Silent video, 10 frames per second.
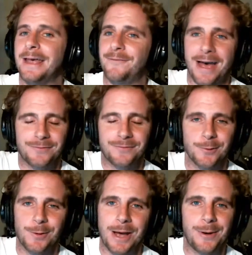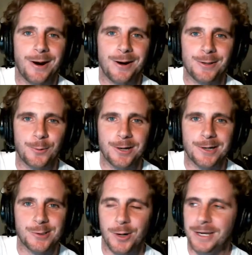If after the webinar you want to
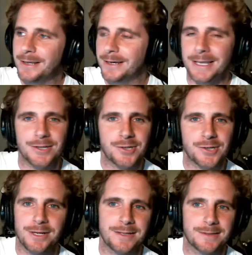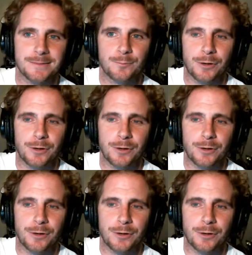join the industries,